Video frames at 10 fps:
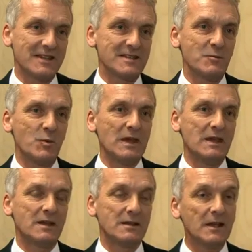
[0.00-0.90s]
that
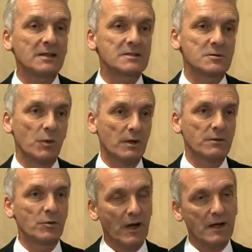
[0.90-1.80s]
we connect with
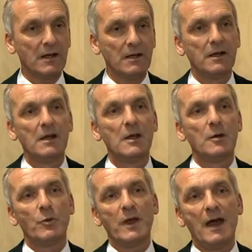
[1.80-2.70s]
Thor Heyerdahl,
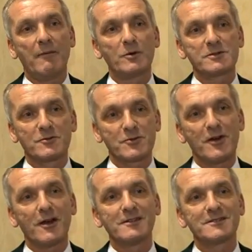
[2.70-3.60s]
we have also
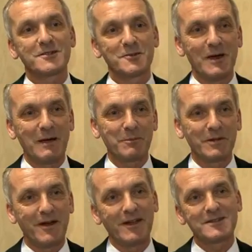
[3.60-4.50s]
tried to
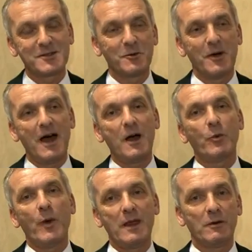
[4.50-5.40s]
apply to our
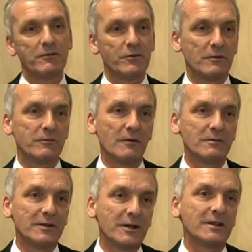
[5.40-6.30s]
way of
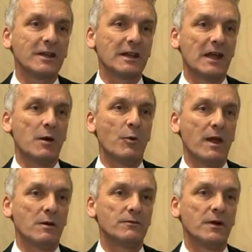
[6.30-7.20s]
learning and our
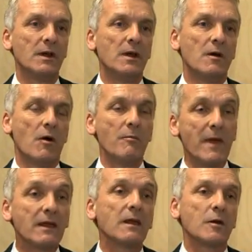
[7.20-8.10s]
way of
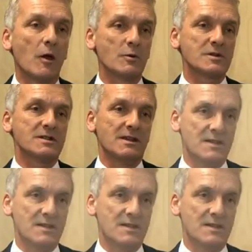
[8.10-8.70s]
making goals,